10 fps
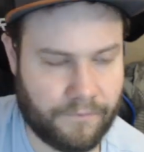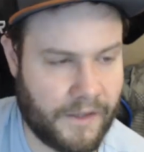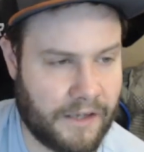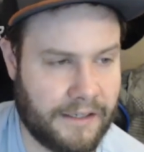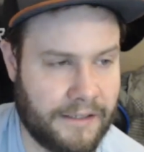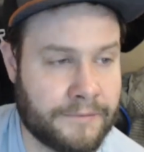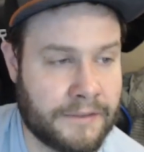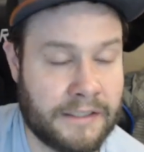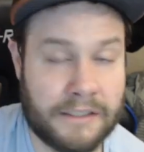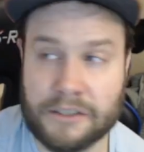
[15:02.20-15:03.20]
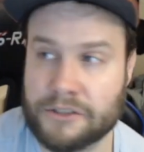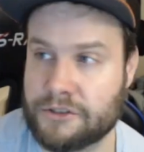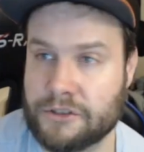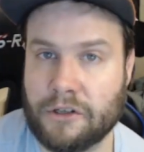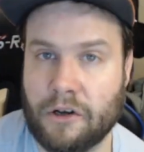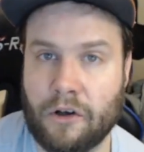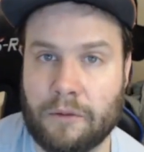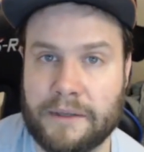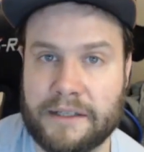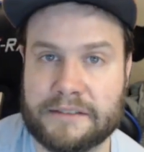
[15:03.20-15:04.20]
Okay? Should all
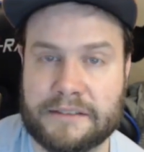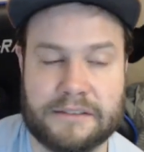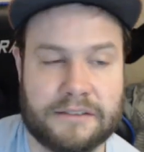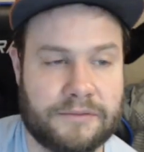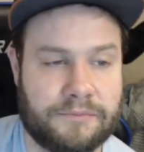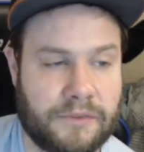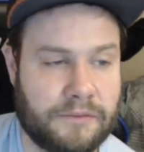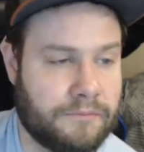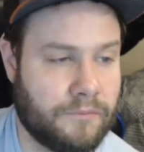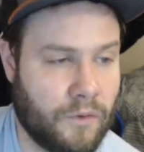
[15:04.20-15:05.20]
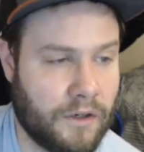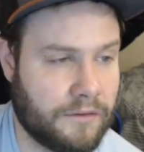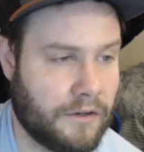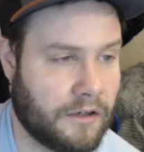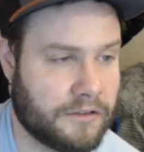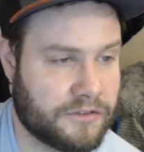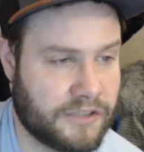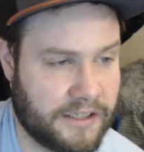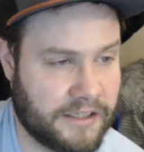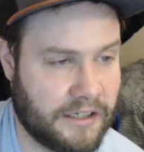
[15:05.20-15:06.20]
make sense from what our
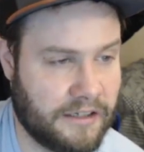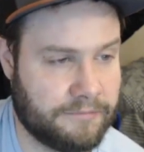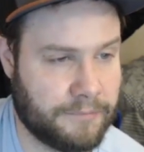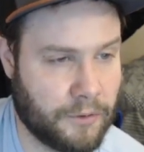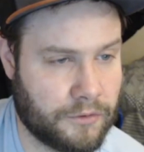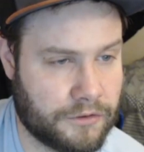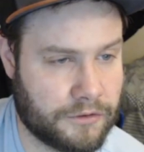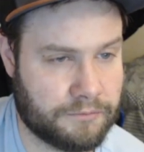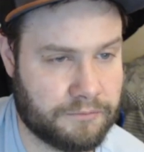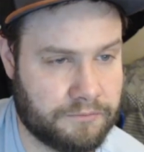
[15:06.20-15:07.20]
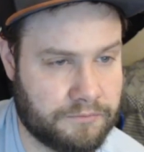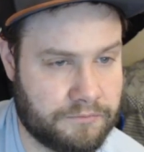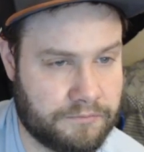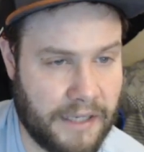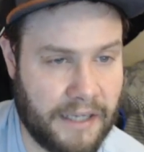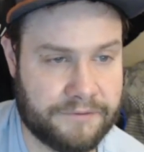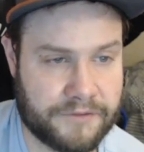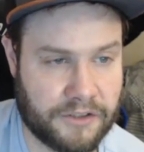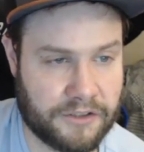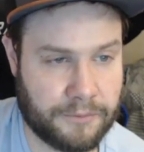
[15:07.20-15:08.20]
understanding of poker math
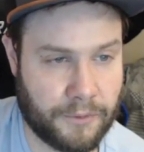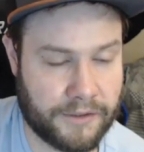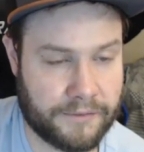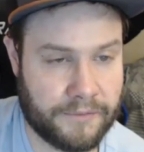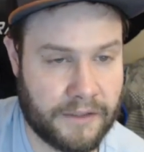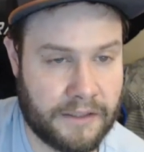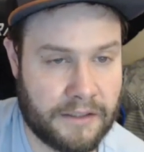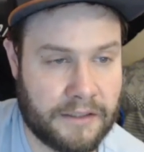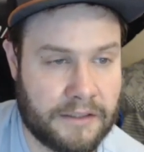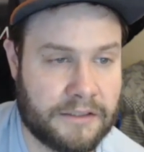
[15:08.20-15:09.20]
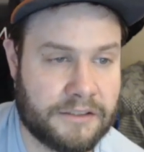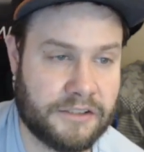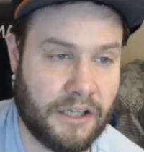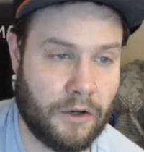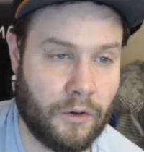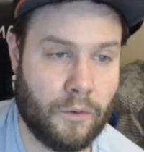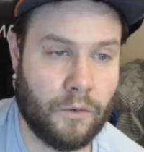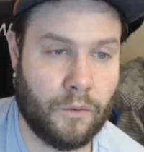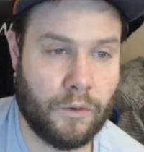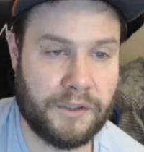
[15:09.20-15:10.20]
to this point. So
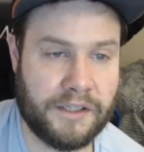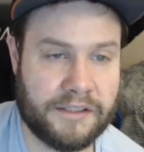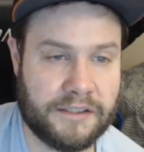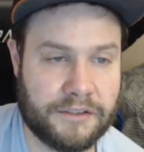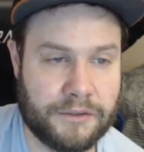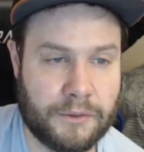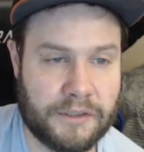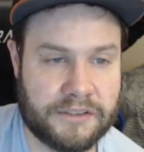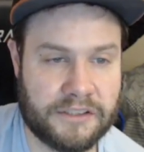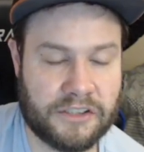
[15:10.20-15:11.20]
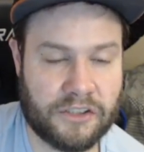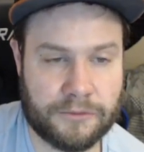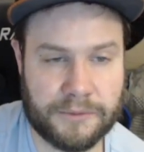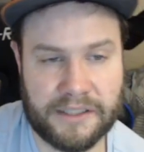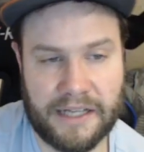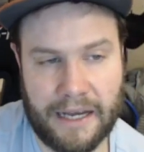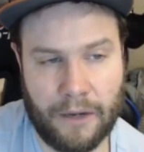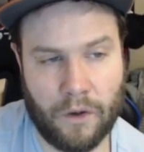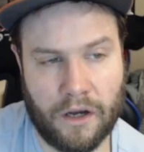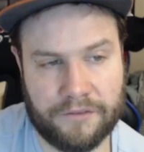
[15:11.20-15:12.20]
what we need to do is determine
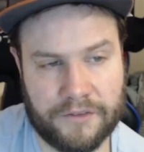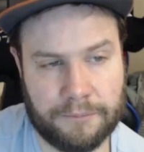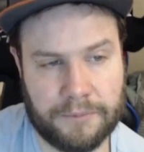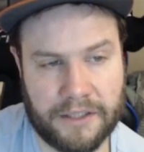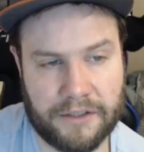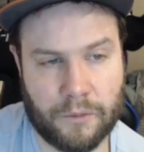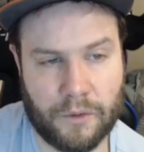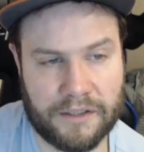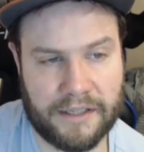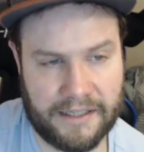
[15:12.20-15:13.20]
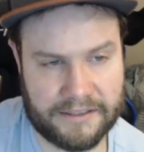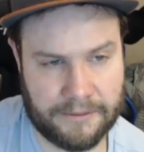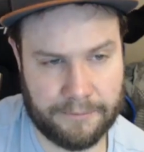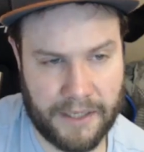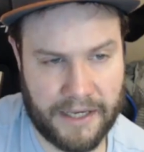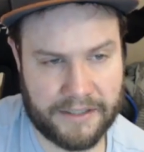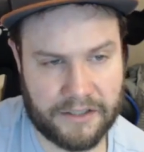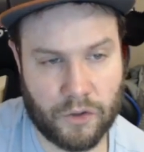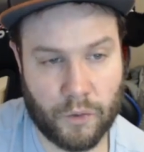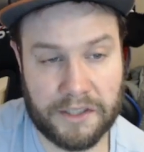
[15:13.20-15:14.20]
how often player 1 has to
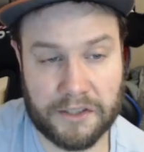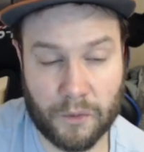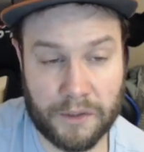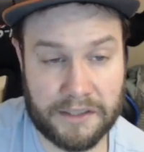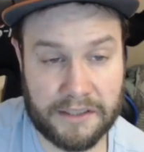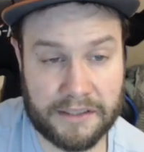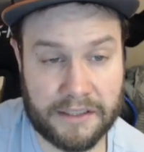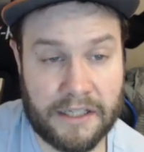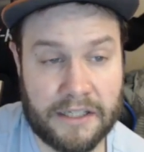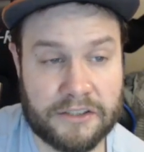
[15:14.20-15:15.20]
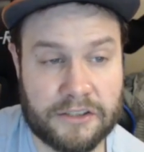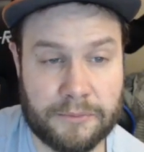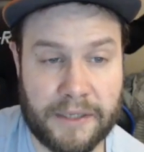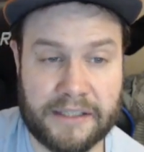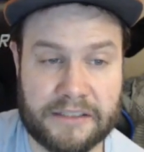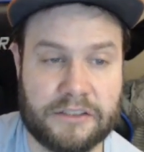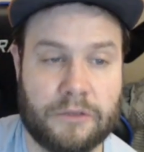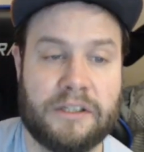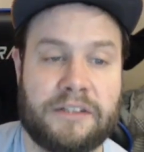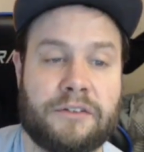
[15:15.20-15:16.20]
bet queen queen to make it
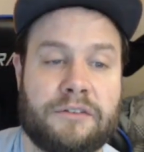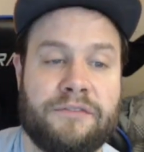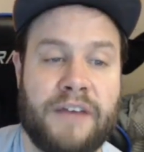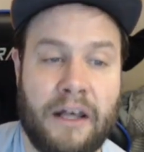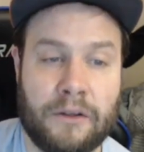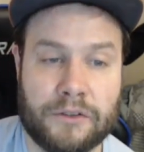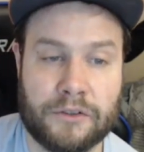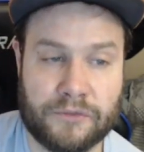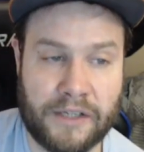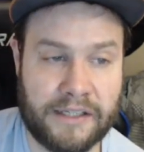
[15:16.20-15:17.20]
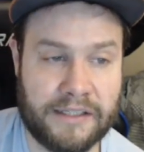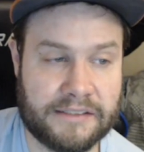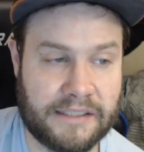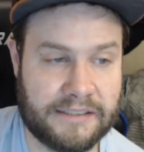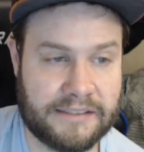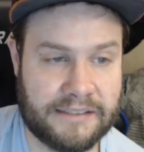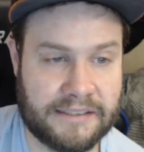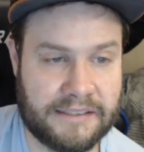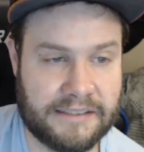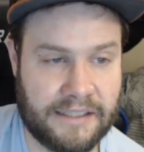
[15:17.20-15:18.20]
so that their range is
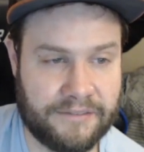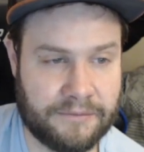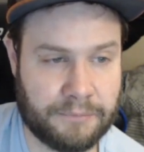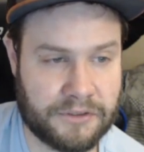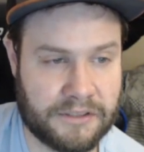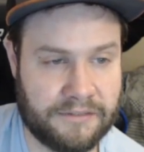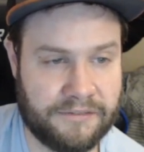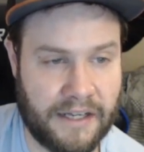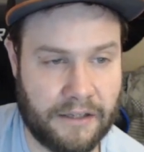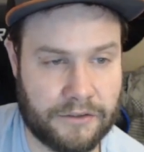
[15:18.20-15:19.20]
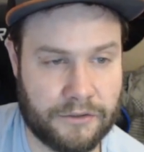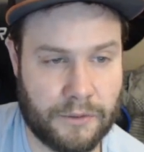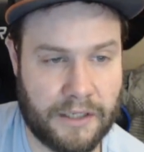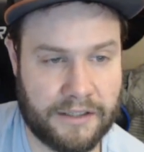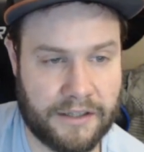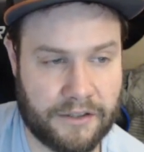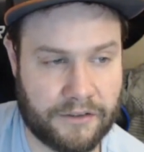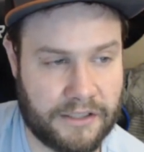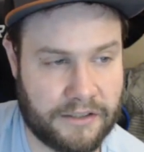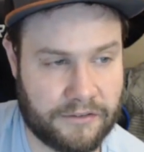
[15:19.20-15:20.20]
67% value and
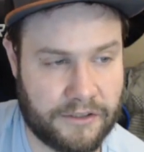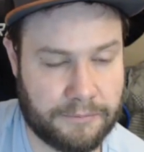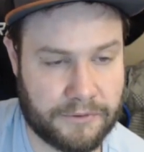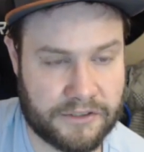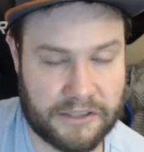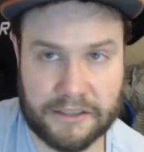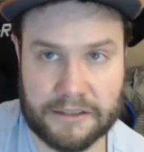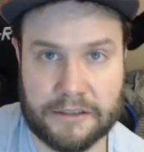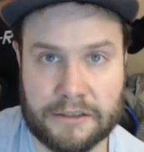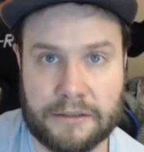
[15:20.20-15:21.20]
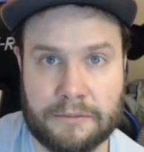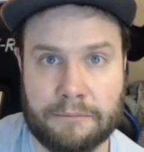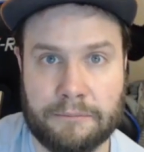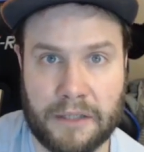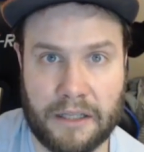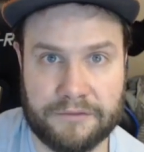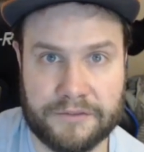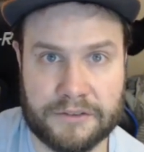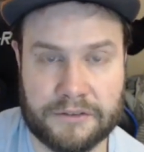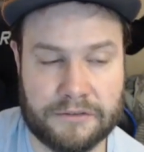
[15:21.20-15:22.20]
33%
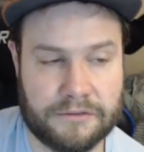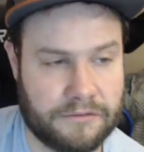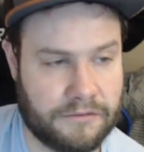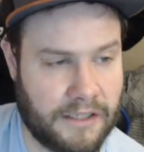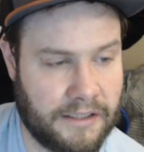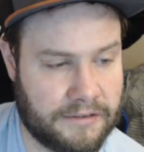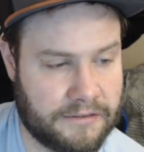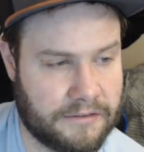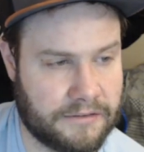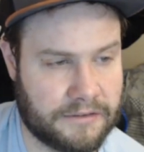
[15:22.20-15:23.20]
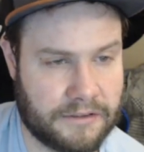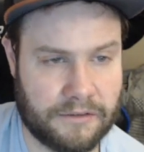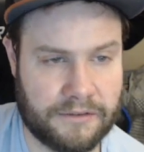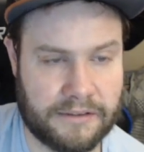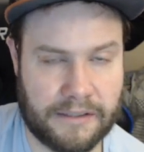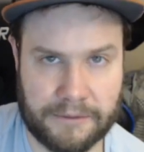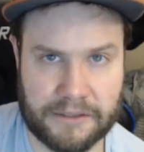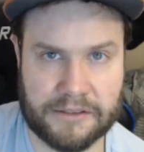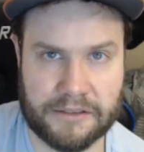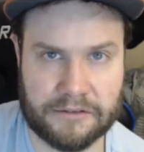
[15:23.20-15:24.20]
bluffs, right? So that
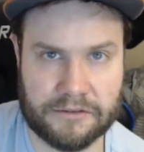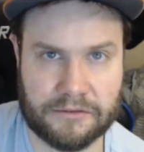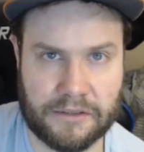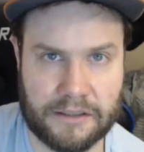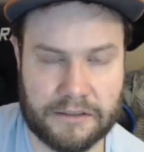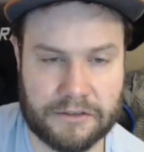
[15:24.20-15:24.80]
makes sense, right?